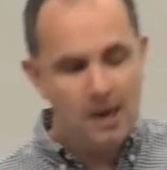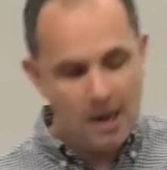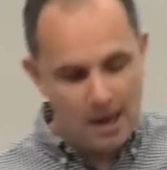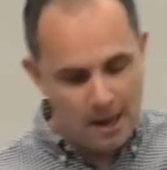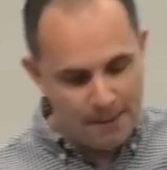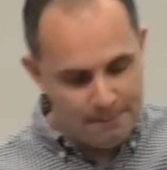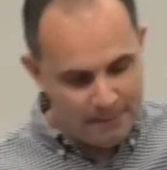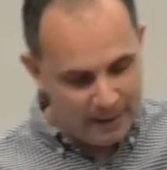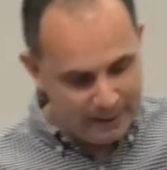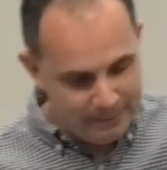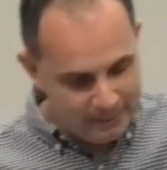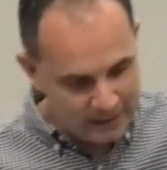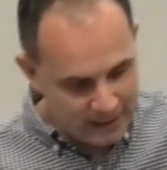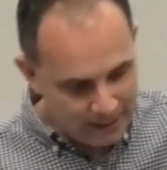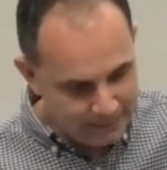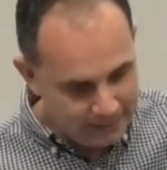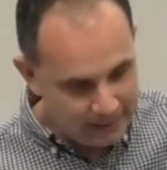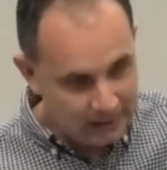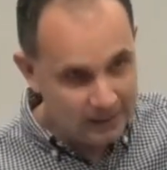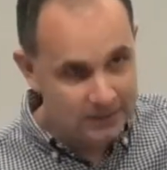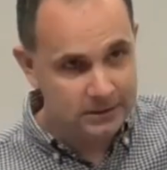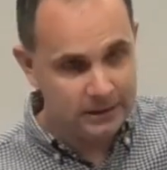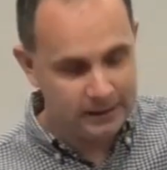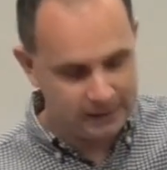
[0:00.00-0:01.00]
Maybe they've
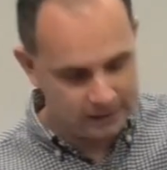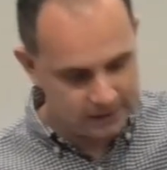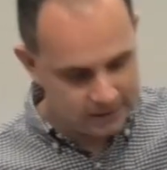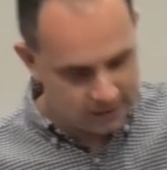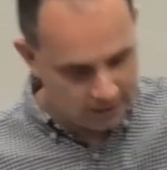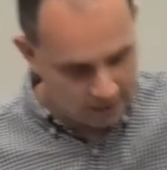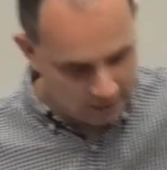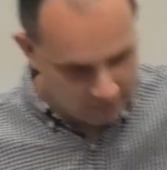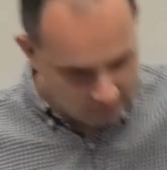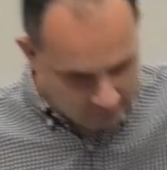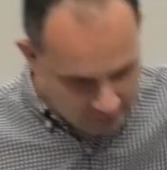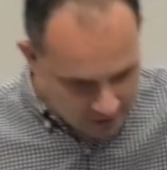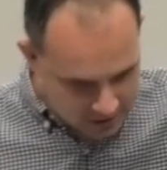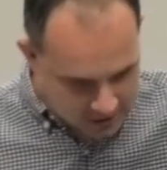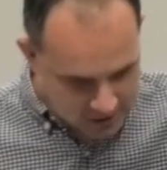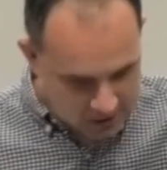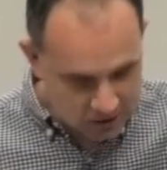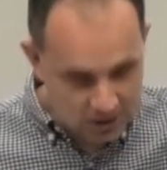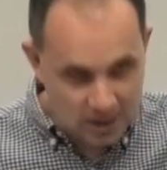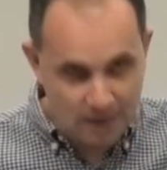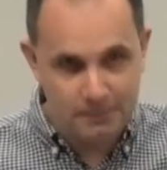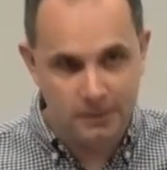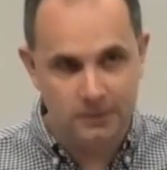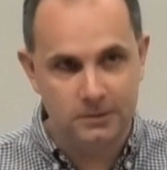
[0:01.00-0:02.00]
been listening to recent
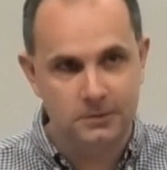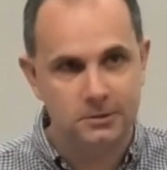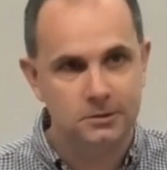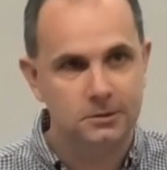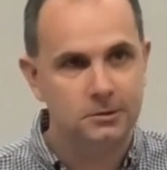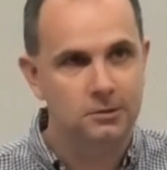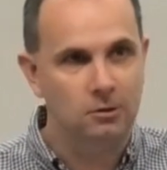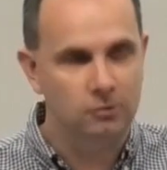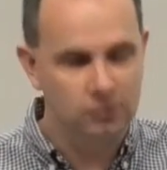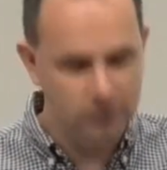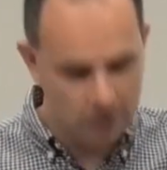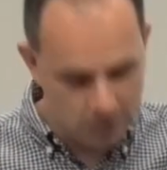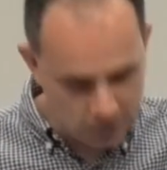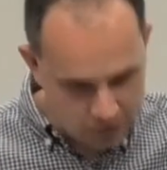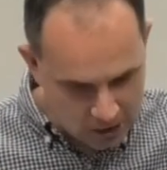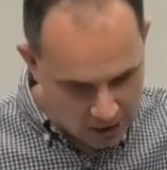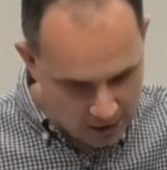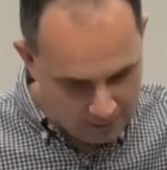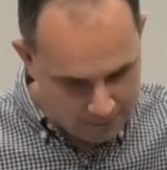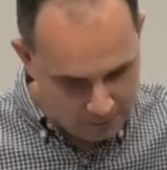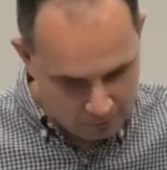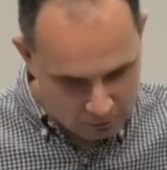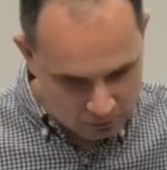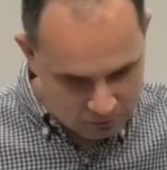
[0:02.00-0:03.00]
sermons on
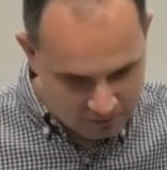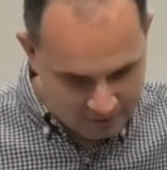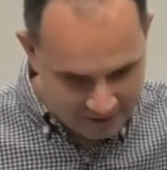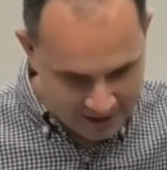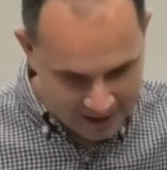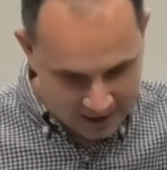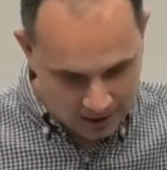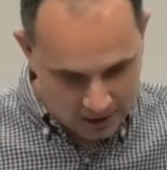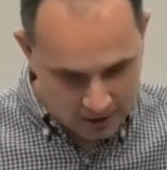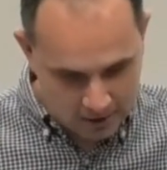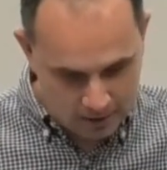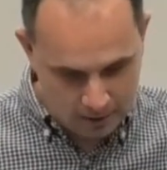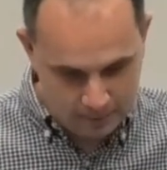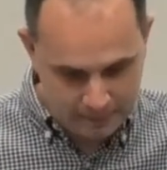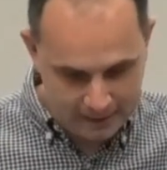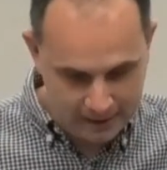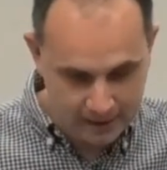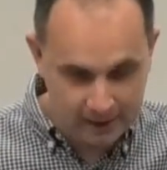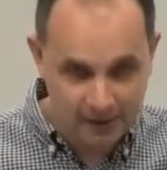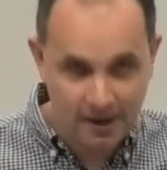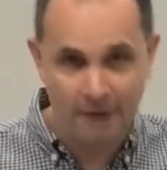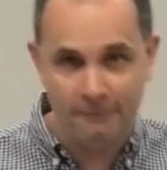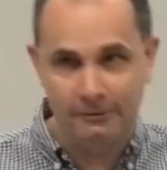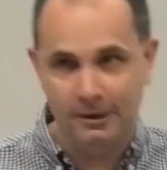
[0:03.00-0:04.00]
YouTube or Rochester Anglican and
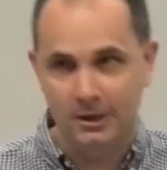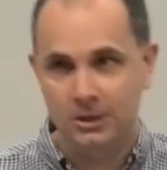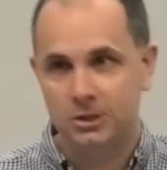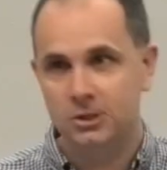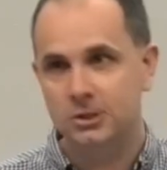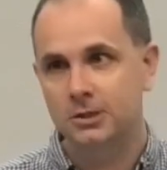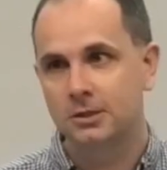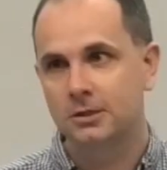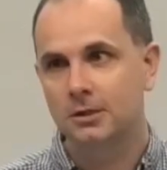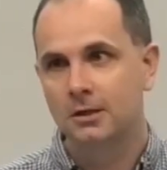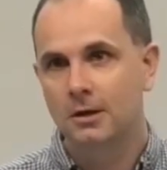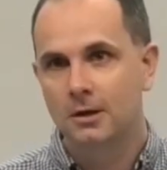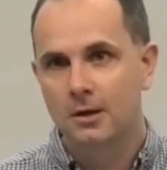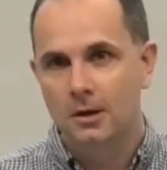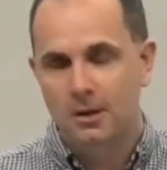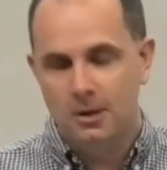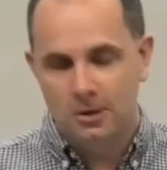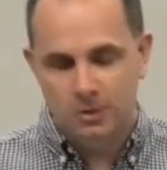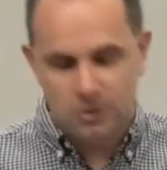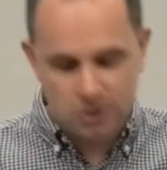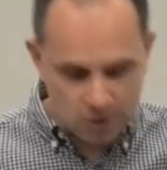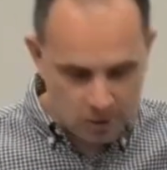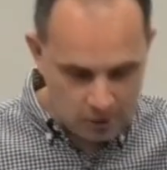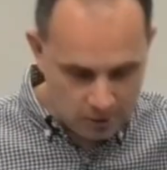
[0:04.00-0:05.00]
been encouraged
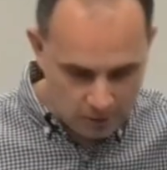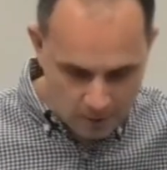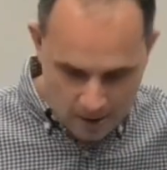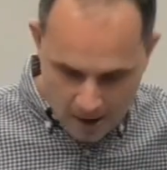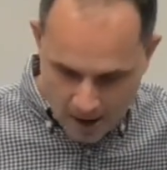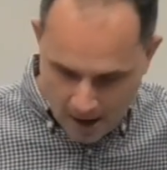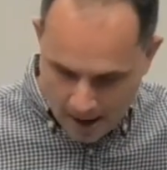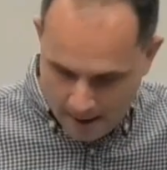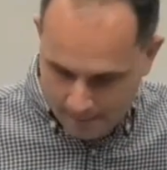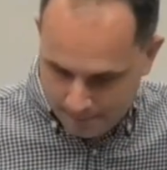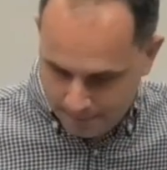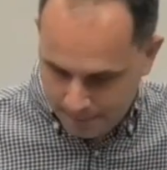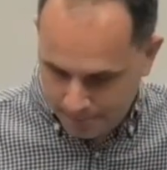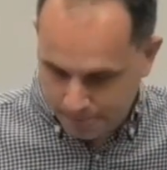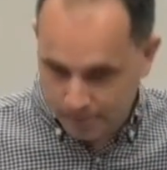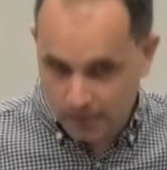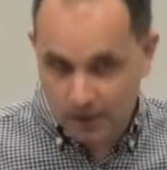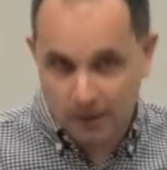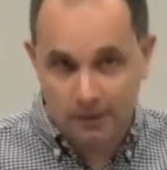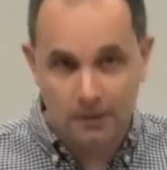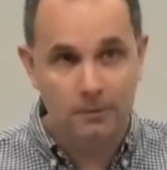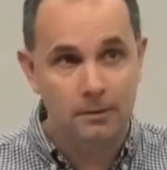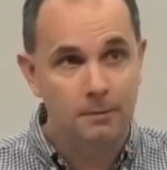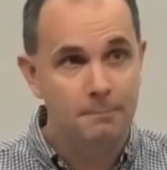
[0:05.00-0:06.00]
to
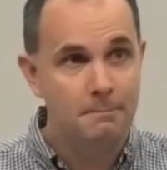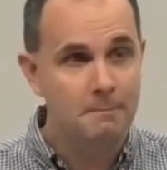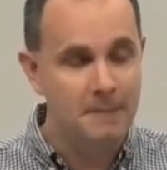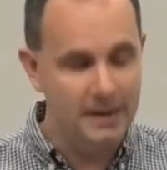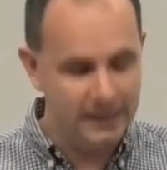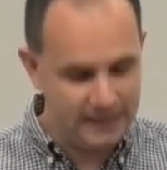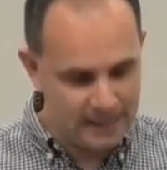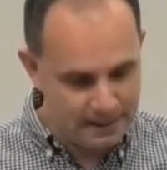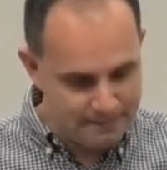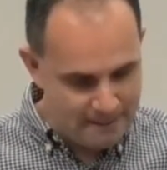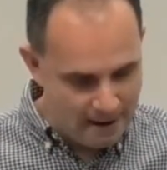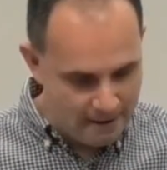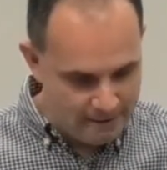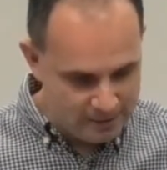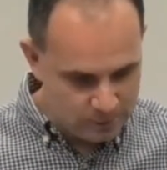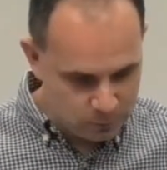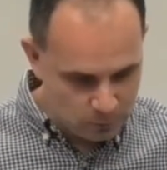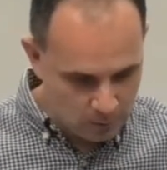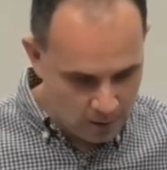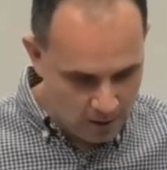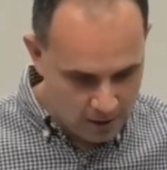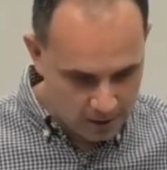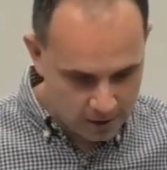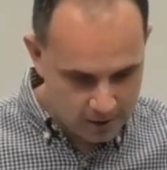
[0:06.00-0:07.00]
make their marriage
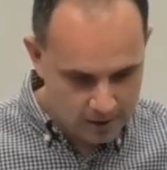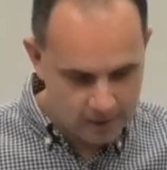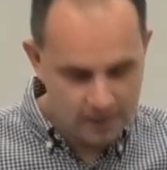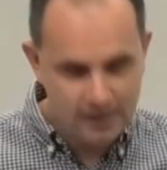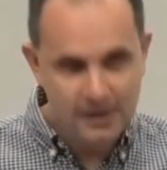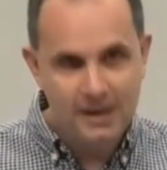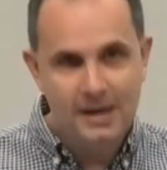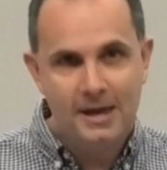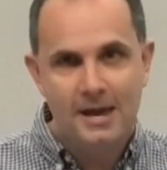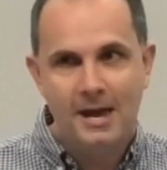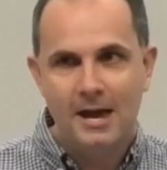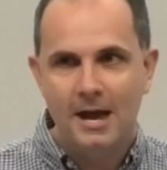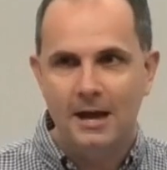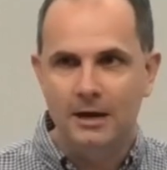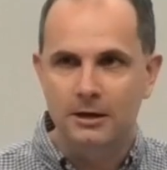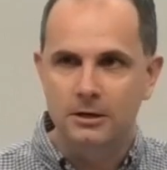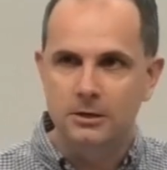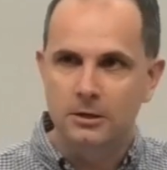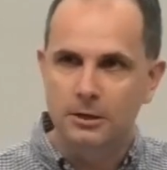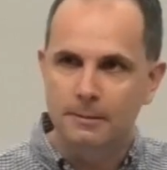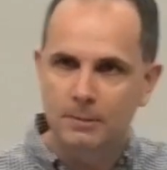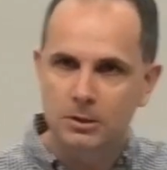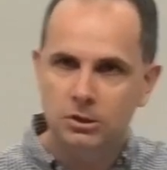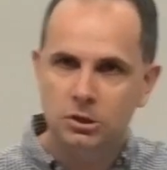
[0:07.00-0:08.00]
work.
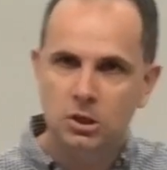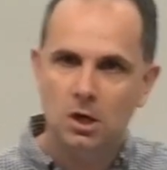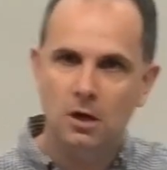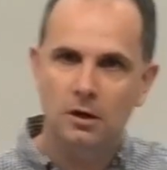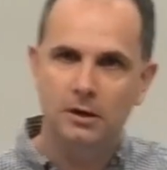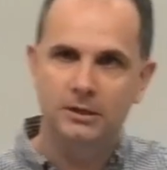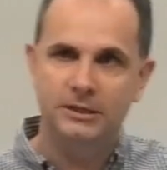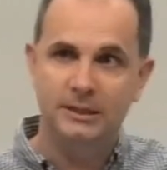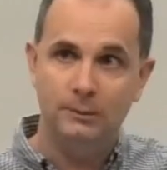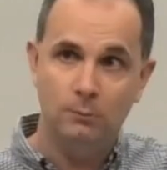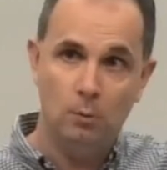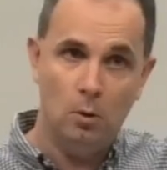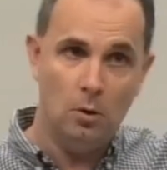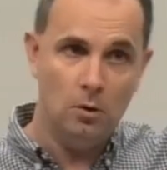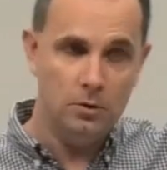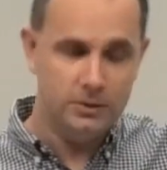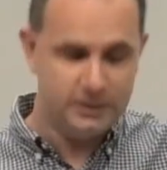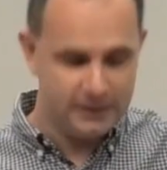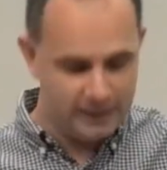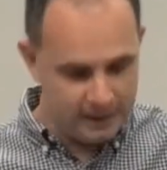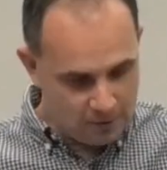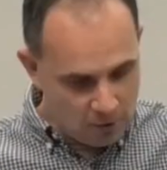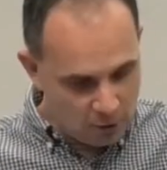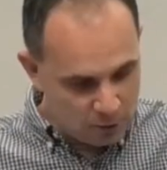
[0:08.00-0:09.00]
And the maternity ward
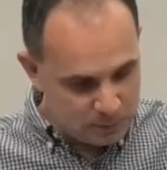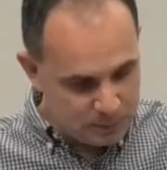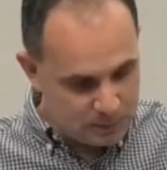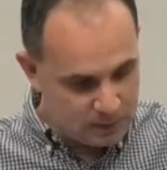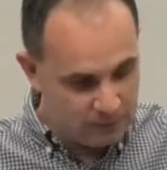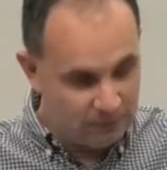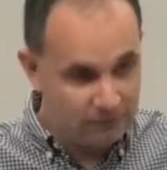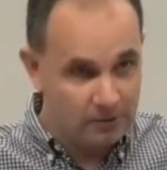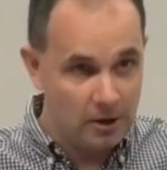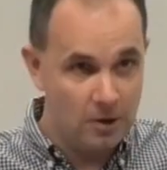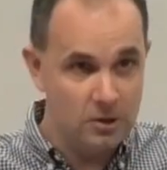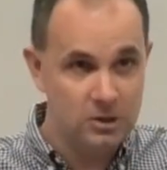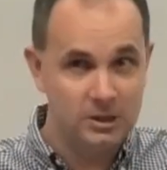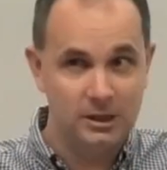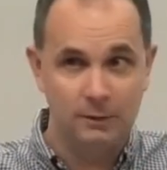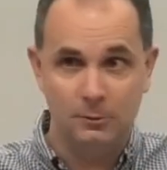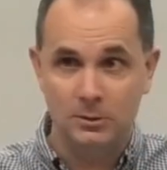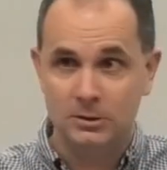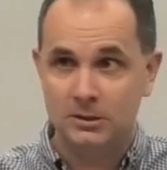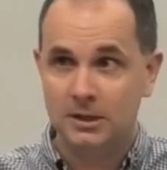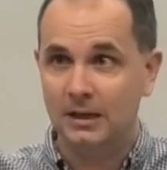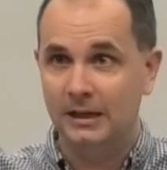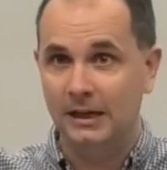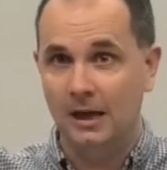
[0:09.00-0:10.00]
in the hospital of Goshen
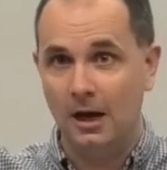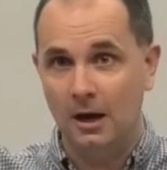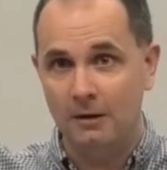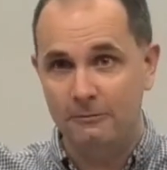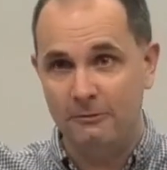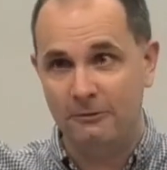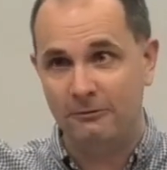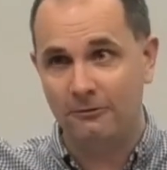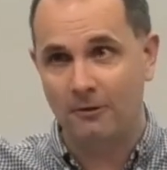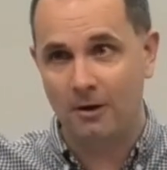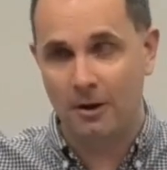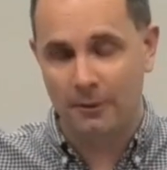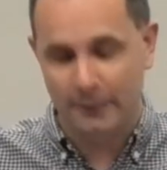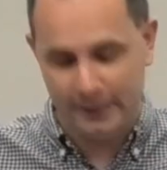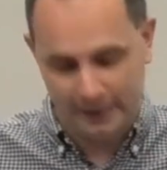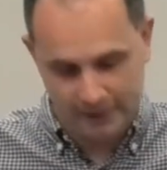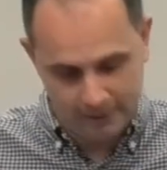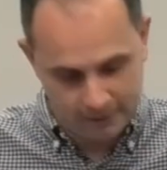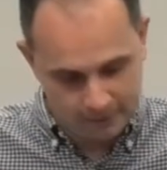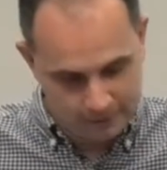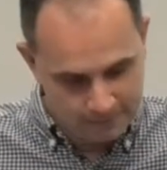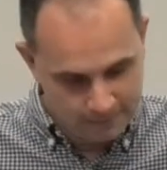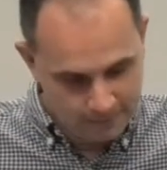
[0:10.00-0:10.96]
was suddenly overflowing.